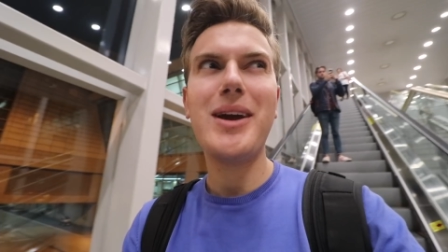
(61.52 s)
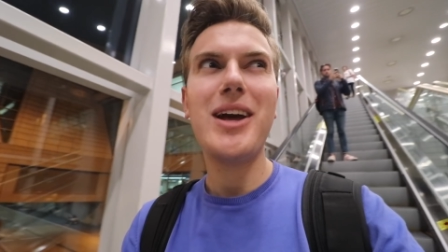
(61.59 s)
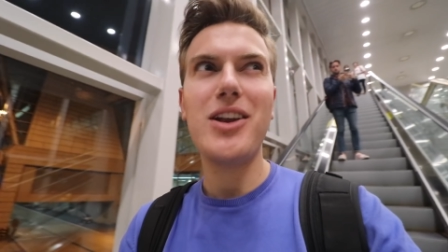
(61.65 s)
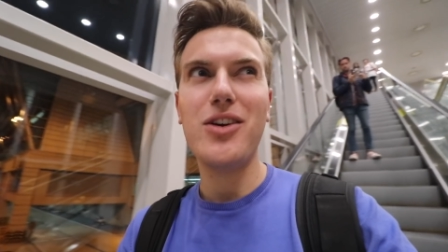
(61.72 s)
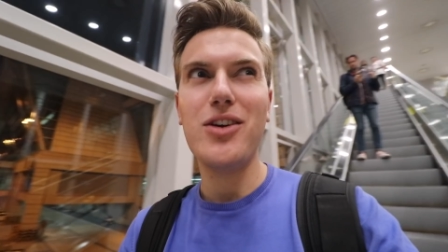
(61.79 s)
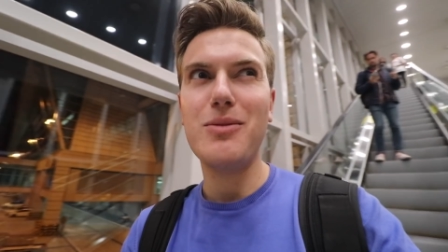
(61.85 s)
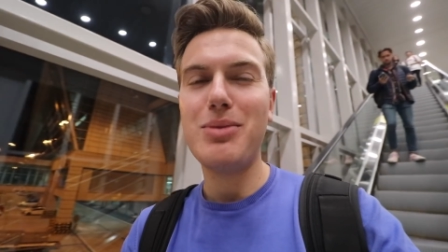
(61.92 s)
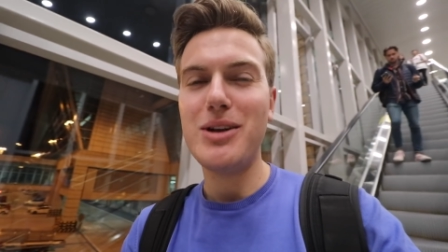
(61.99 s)
we
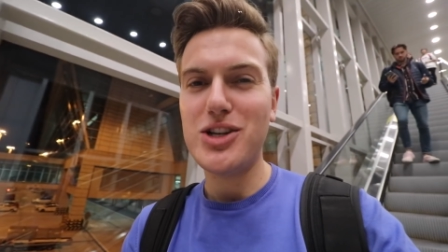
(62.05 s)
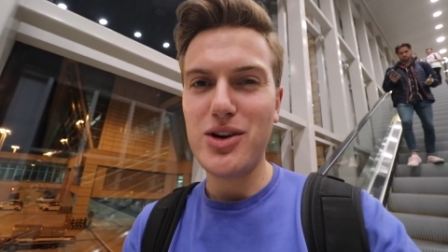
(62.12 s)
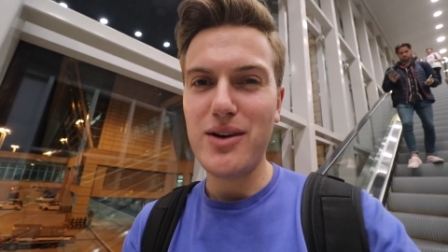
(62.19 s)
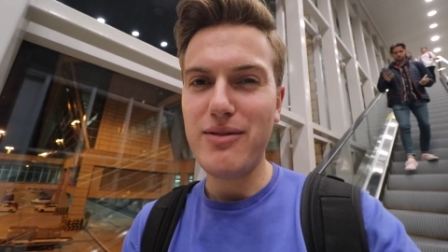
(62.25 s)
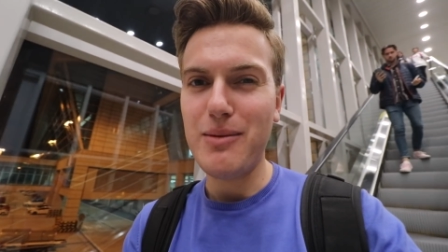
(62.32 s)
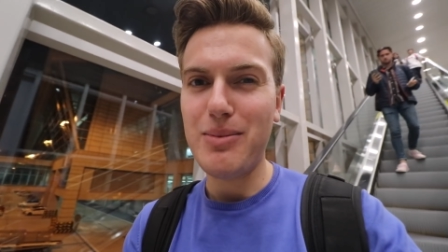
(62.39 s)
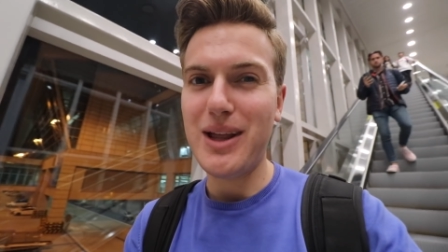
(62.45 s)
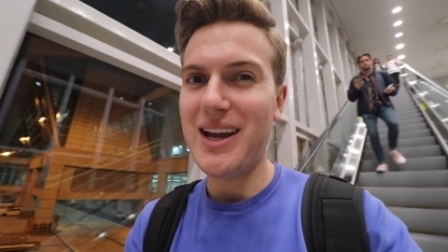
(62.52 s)
get a good picture
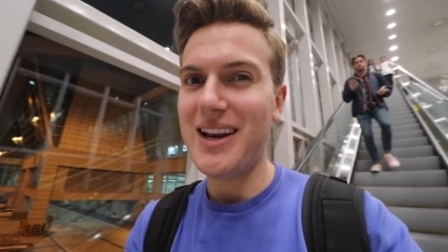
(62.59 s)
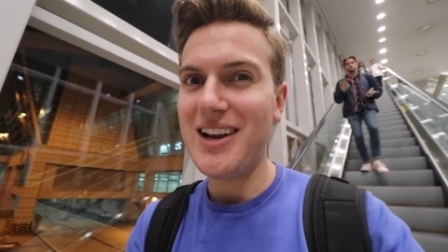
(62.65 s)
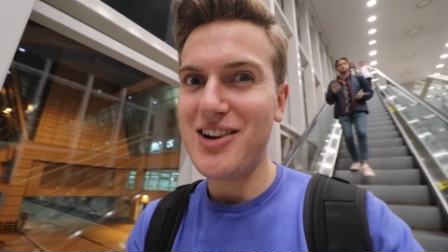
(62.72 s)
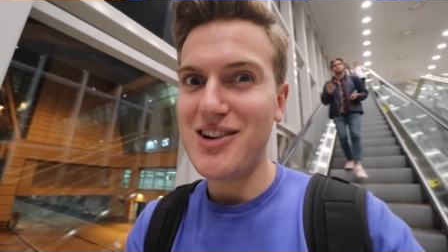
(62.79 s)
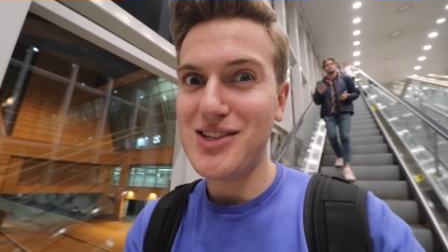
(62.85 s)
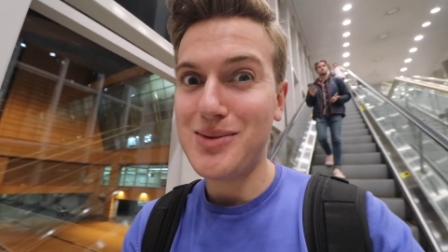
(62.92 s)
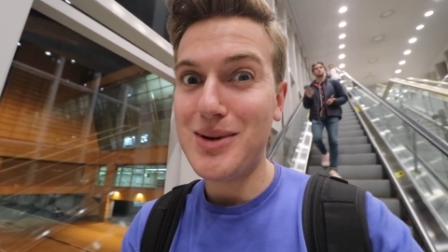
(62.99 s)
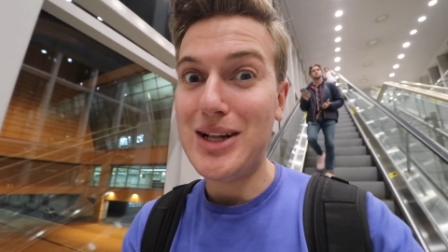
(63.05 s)
of the plane
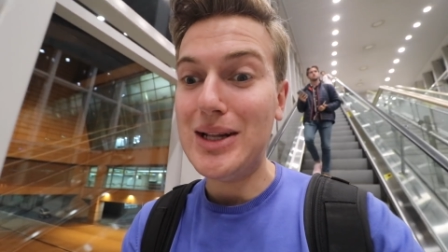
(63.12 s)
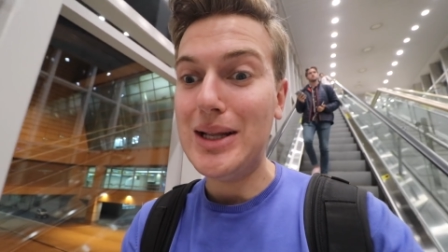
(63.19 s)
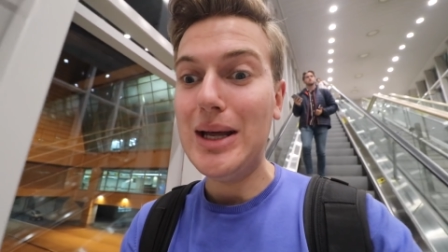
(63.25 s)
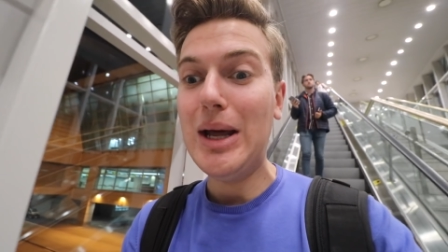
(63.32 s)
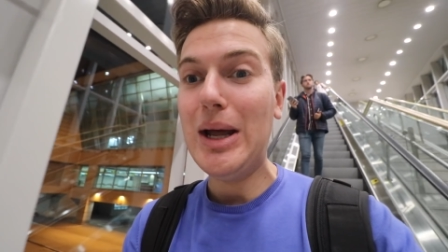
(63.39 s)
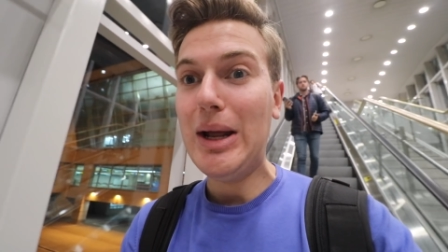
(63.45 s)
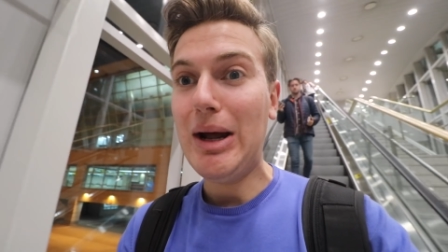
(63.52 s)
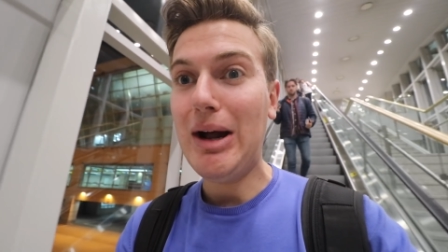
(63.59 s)
here as well.
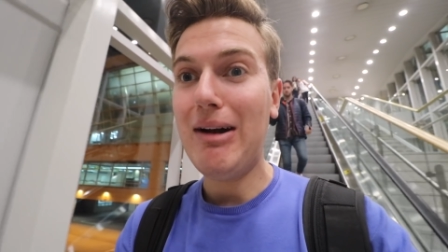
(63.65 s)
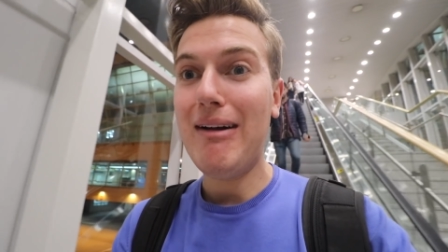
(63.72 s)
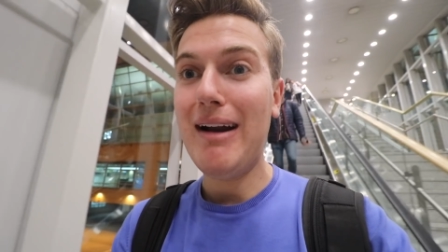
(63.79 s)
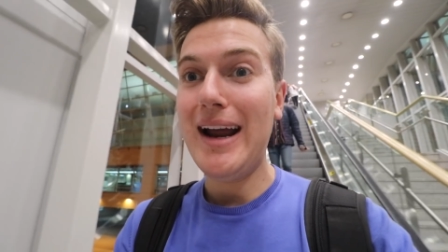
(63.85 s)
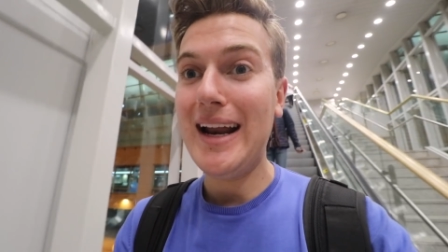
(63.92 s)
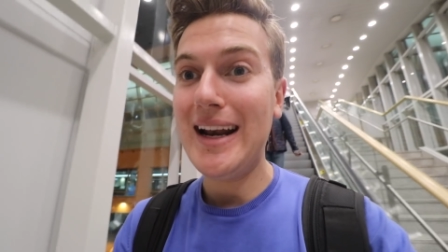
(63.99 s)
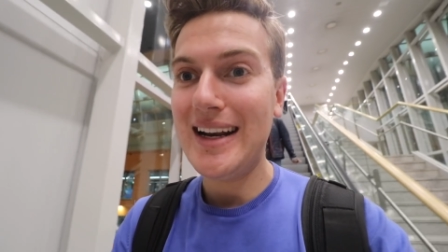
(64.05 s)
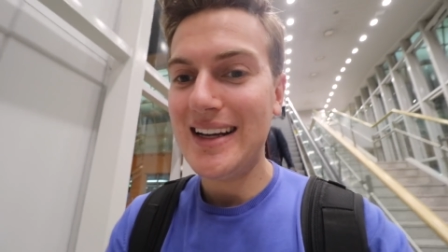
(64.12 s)
All
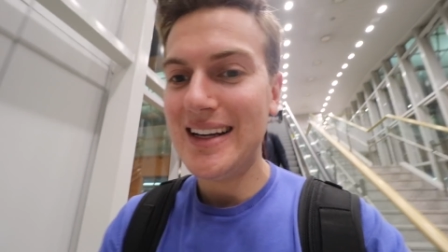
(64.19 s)
right.